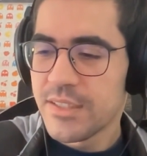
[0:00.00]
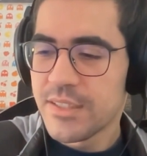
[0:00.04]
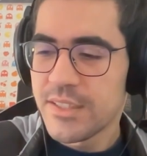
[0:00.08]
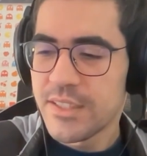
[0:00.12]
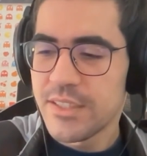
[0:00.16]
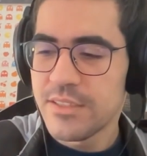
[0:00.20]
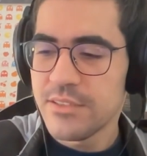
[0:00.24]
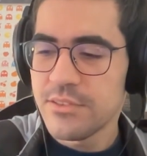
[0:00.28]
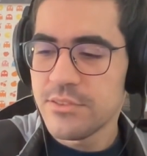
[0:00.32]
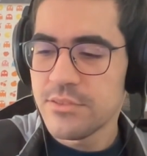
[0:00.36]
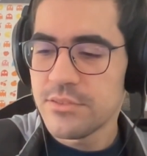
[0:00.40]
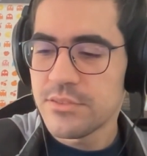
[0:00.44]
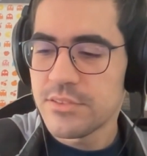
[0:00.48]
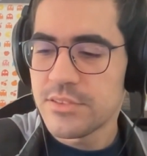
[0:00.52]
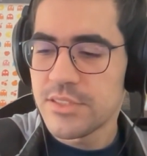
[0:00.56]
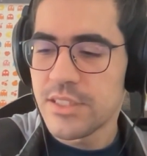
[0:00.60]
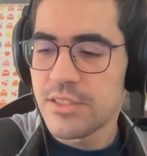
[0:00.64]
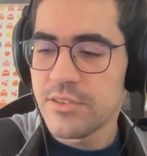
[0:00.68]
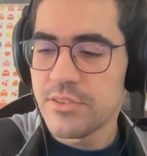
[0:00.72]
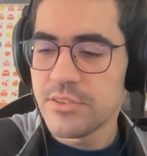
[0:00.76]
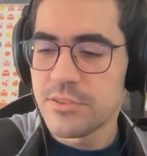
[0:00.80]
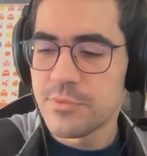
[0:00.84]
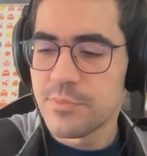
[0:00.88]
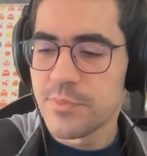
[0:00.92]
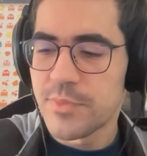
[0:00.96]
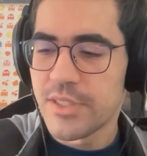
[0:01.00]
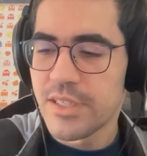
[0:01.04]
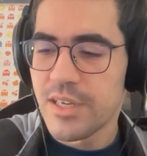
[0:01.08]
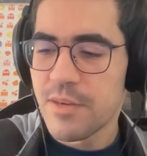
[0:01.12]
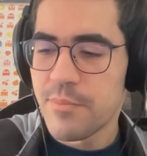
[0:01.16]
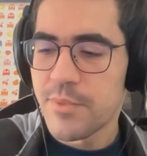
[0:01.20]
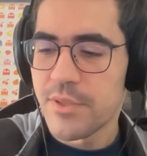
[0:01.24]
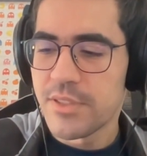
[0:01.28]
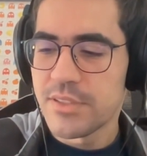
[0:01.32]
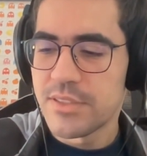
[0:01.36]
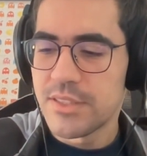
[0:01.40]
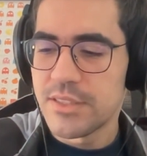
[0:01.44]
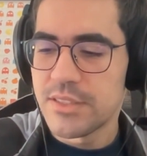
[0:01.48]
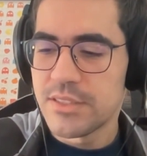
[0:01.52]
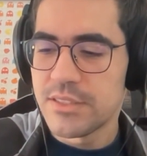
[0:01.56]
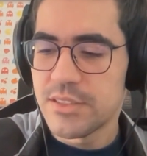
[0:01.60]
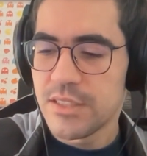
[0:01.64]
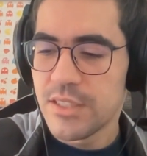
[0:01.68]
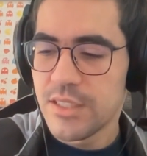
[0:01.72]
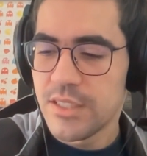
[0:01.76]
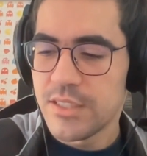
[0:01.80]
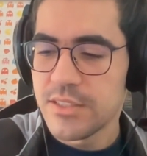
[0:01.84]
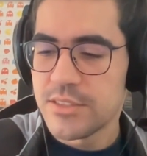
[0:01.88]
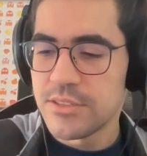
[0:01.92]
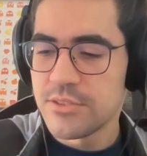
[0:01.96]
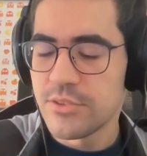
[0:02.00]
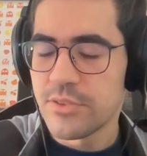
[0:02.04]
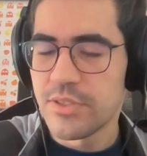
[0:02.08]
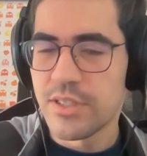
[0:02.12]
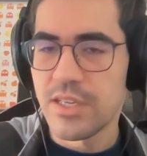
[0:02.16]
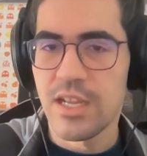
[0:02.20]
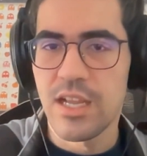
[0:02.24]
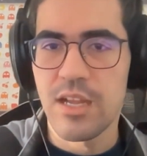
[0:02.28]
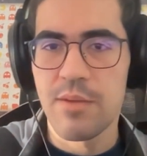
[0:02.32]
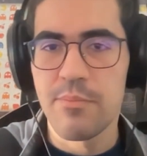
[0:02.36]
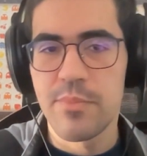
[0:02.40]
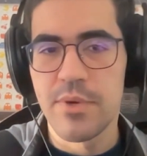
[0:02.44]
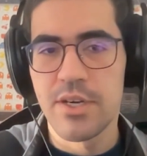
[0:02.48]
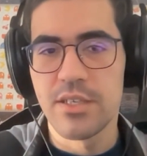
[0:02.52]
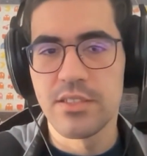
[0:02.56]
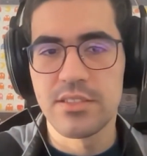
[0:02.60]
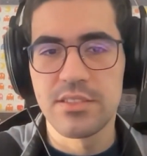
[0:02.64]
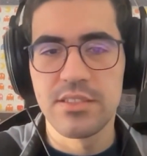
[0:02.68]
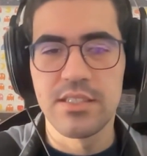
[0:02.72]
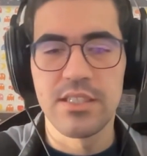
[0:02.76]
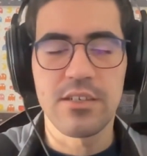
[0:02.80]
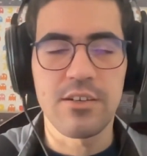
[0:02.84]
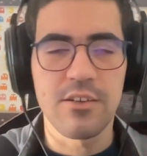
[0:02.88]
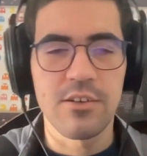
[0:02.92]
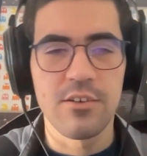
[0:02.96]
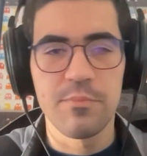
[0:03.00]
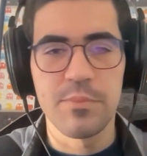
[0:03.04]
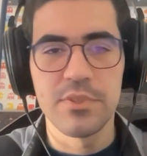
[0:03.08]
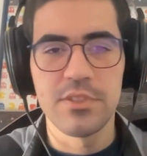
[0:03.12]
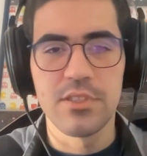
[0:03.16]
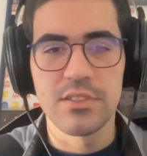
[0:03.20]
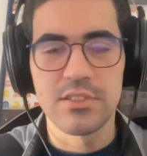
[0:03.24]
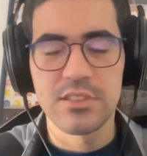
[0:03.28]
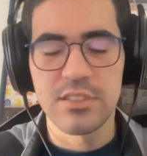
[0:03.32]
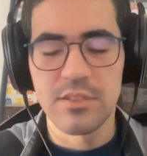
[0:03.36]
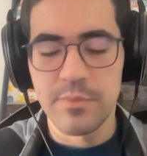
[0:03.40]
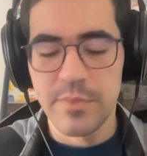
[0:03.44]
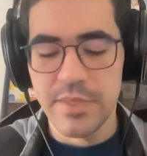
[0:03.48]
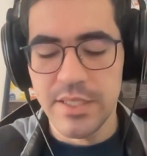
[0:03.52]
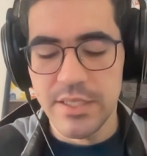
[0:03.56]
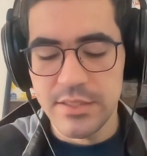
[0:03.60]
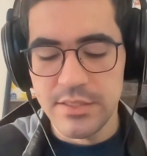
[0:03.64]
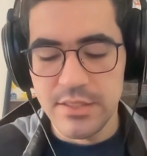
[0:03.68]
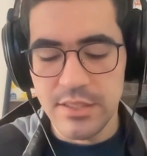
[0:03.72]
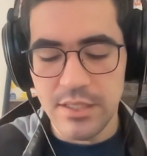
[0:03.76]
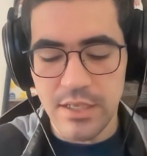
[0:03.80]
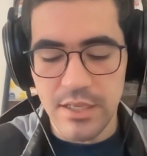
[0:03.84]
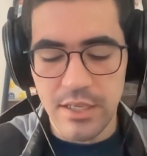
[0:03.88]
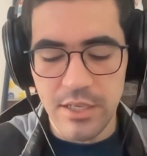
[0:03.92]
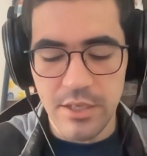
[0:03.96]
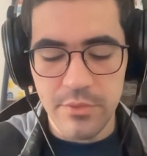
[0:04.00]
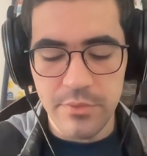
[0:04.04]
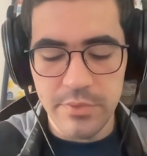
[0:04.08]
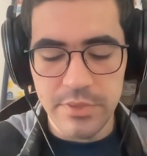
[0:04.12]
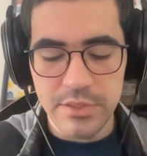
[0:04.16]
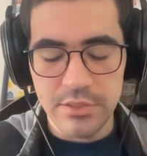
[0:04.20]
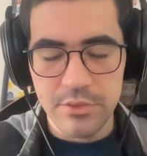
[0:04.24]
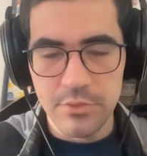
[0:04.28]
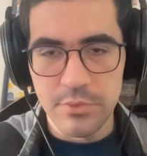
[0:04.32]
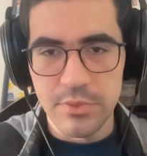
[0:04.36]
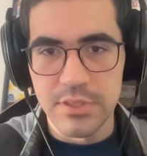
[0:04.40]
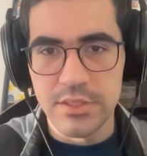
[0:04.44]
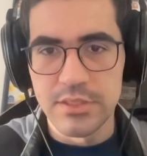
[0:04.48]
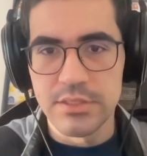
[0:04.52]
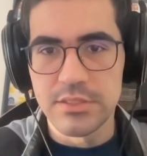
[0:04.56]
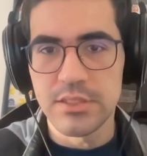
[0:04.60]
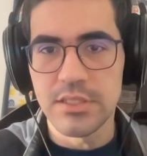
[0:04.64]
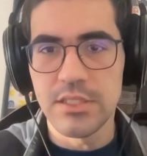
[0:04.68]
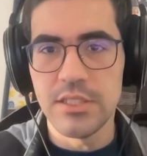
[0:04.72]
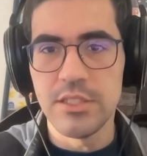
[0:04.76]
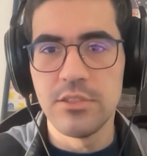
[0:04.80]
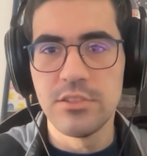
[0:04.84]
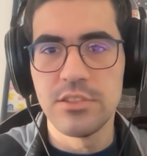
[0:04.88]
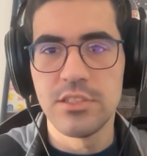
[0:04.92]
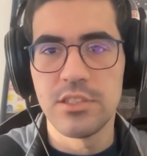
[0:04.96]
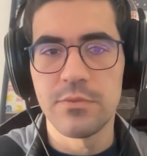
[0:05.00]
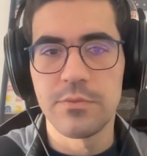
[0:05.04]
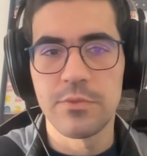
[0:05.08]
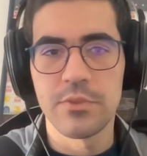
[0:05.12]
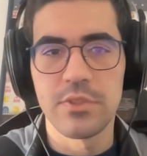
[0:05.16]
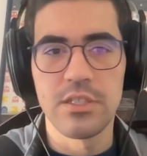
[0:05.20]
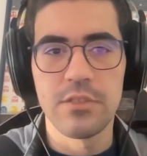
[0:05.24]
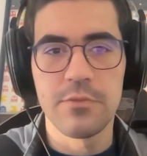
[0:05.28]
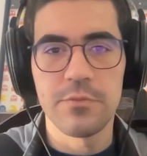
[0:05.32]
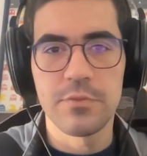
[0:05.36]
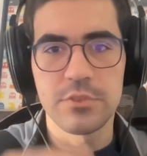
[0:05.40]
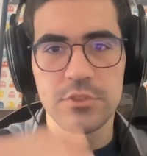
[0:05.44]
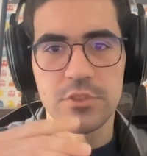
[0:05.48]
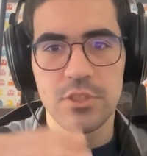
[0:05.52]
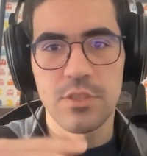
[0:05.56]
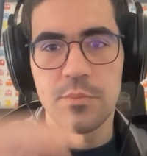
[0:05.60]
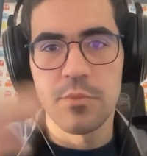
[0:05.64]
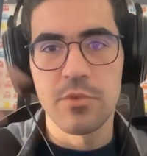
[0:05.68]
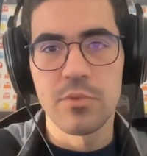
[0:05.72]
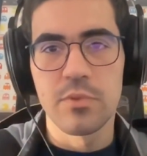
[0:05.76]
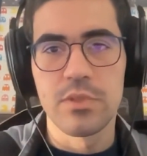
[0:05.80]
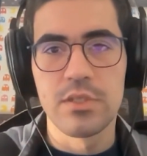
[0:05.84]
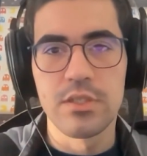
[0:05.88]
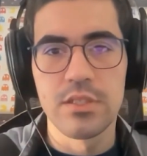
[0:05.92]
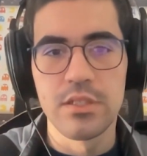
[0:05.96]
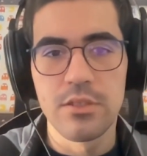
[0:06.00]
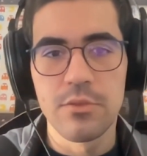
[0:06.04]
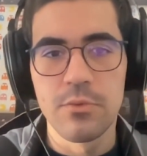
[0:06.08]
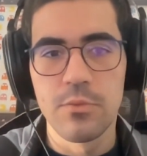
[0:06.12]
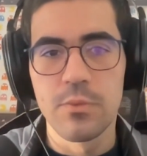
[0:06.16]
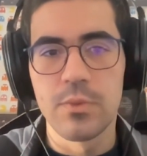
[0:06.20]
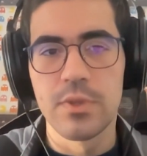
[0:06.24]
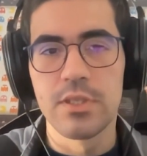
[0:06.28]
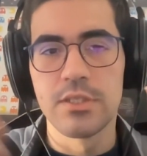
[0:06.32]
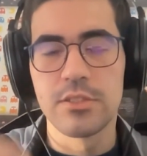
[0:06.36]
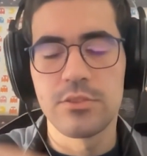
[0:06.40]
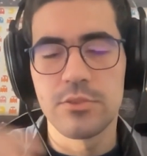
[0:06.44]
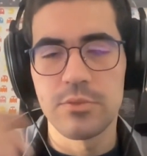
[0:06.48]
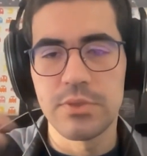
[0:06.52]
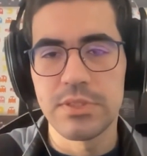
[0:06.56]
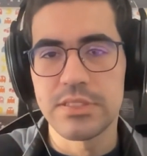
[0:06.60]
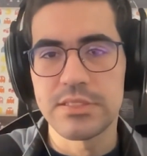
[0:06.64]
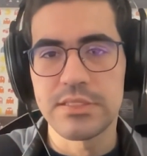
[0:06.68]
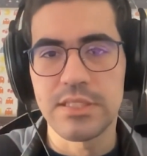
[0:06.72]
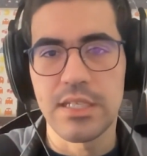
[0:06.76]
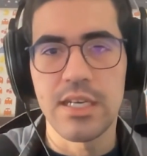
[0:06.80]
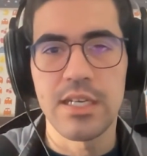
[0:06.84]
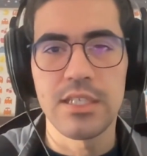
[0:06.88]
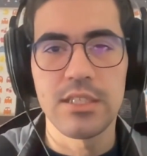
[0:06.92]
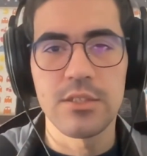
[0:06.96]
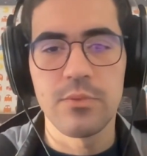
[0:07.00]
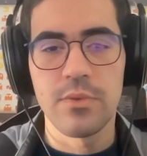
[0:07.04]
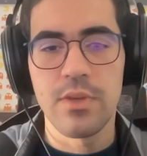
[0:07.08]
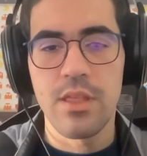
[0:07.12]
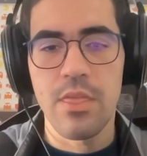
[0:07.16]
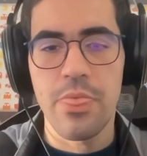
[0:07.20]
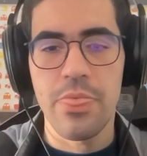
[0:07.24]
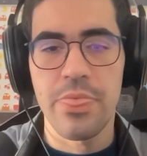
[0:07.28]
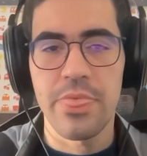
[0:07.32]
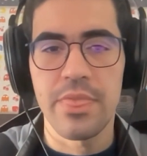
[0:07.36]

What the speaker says: can you tell us more about the history about the comp.me and how it was useful if someone want to start with?